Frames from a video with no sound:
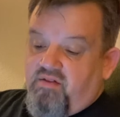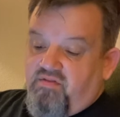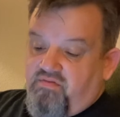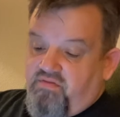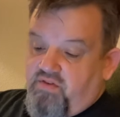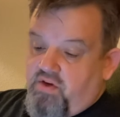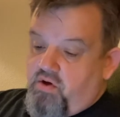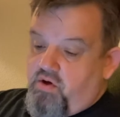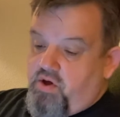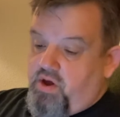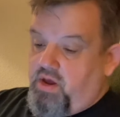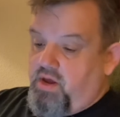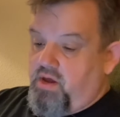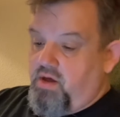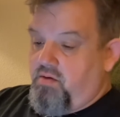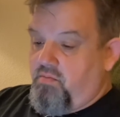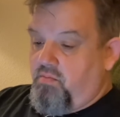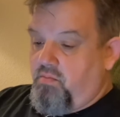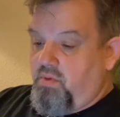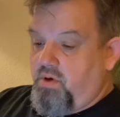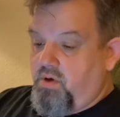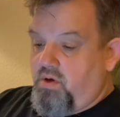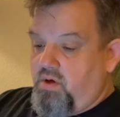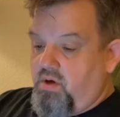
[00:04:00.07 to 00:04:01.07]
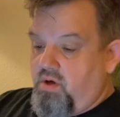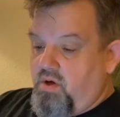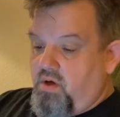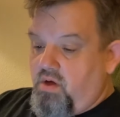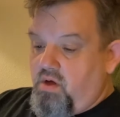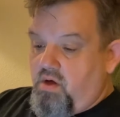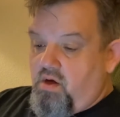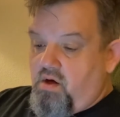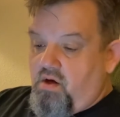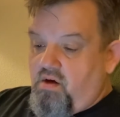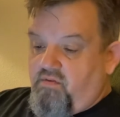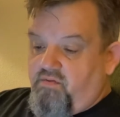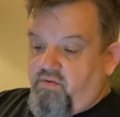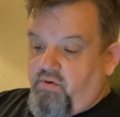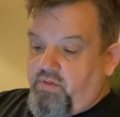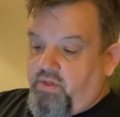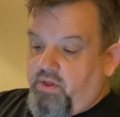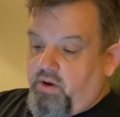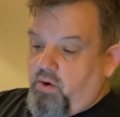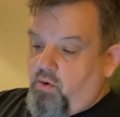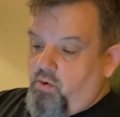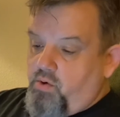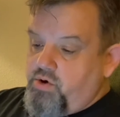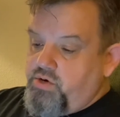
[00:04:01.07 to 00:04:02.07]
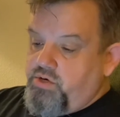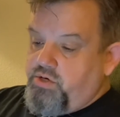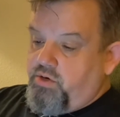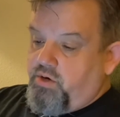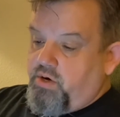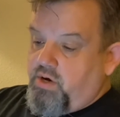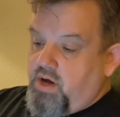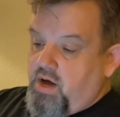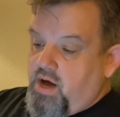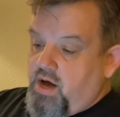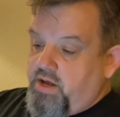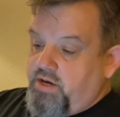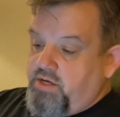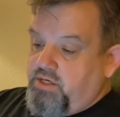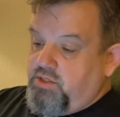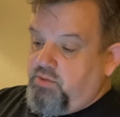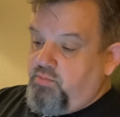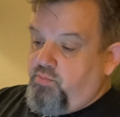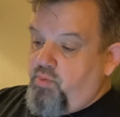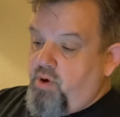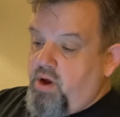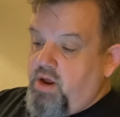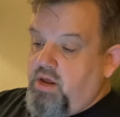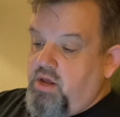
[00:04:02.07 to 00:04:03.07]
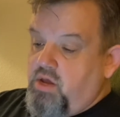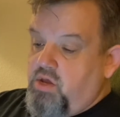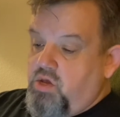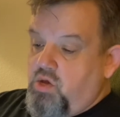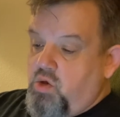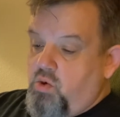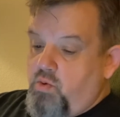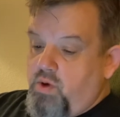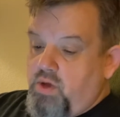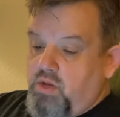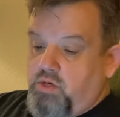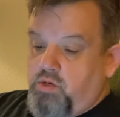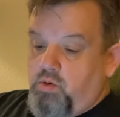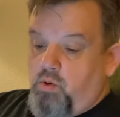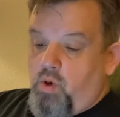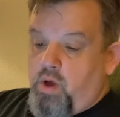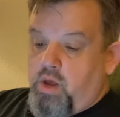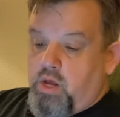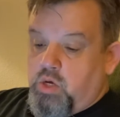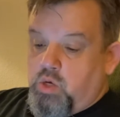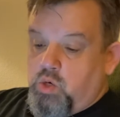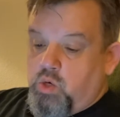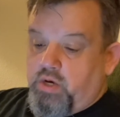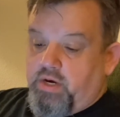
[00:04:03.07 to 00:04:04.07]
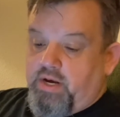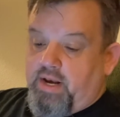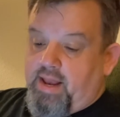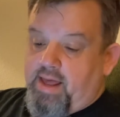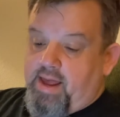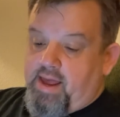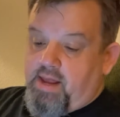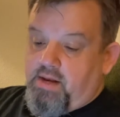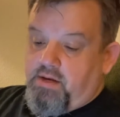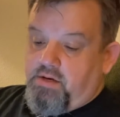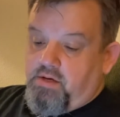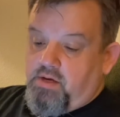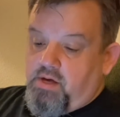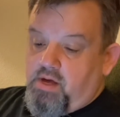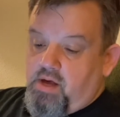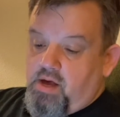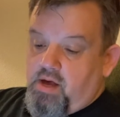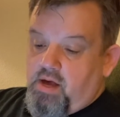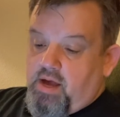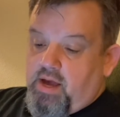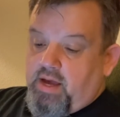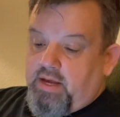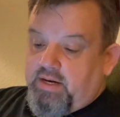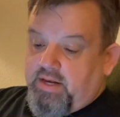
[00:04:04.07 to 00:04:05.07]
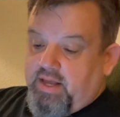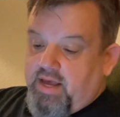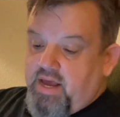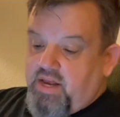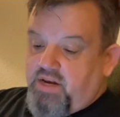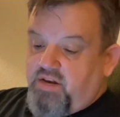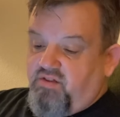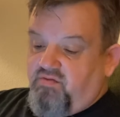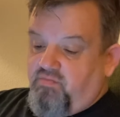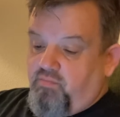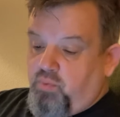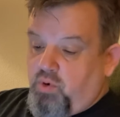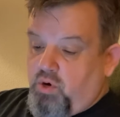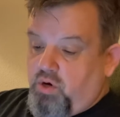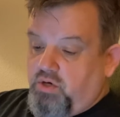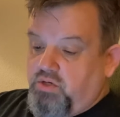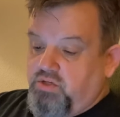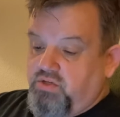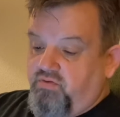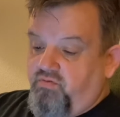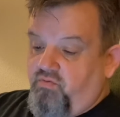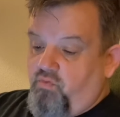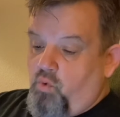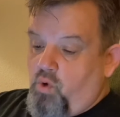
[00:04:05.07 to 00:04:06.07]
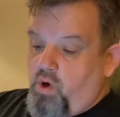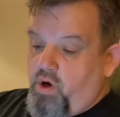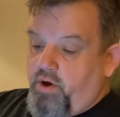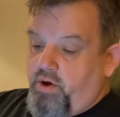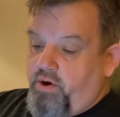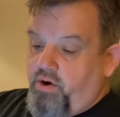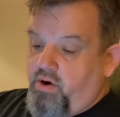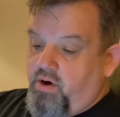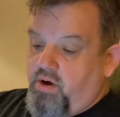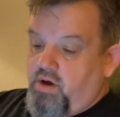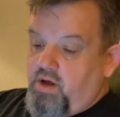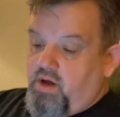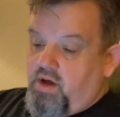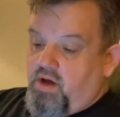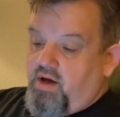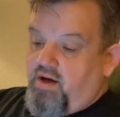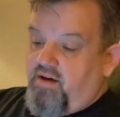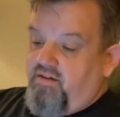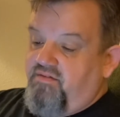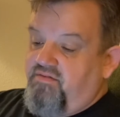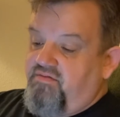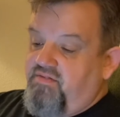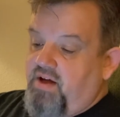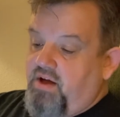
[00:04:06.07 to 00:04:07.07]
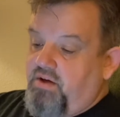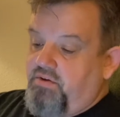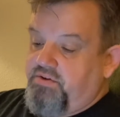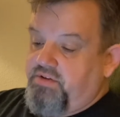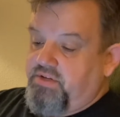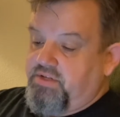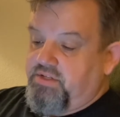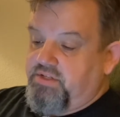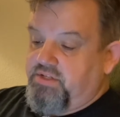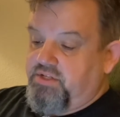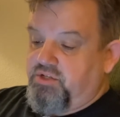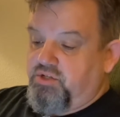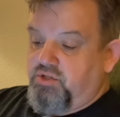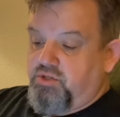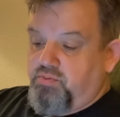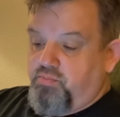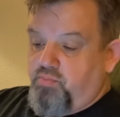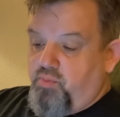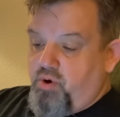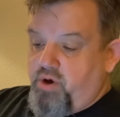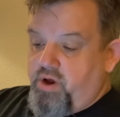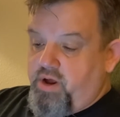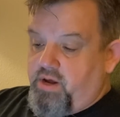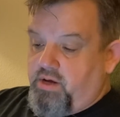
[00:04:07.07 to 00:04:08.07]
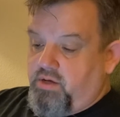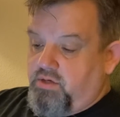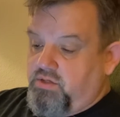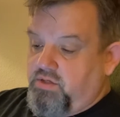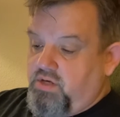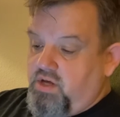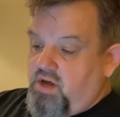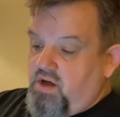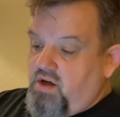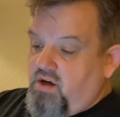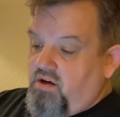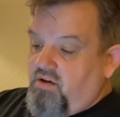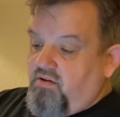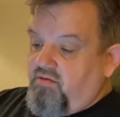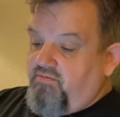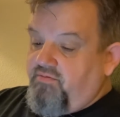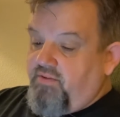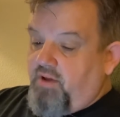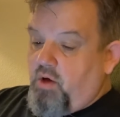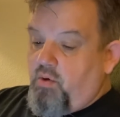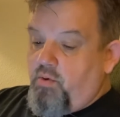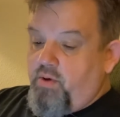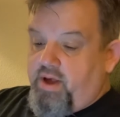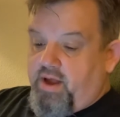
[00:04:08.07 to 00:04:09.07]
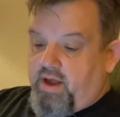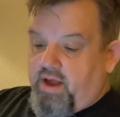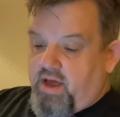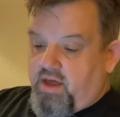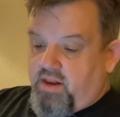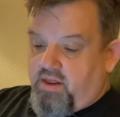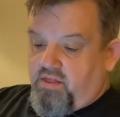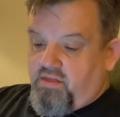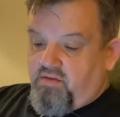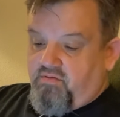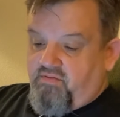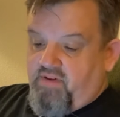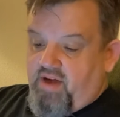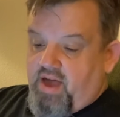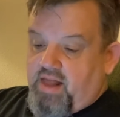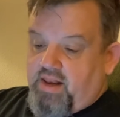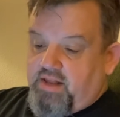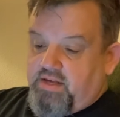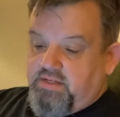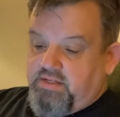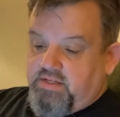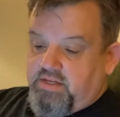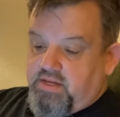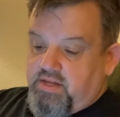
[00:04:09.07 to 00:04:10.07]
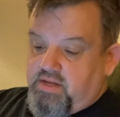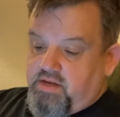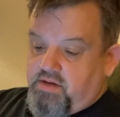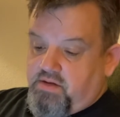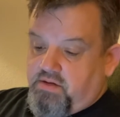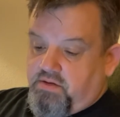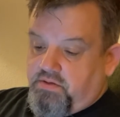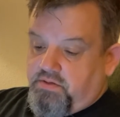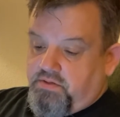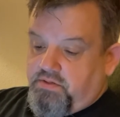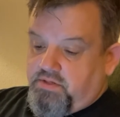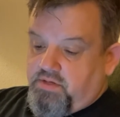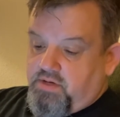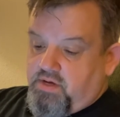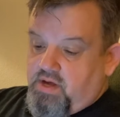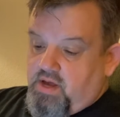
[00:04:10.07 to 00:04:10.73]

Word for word: fearing him. For the Lord your God is bringing you into a good land, a land of brooks of water, of fountains and springs, flowing out of the valleys and hills,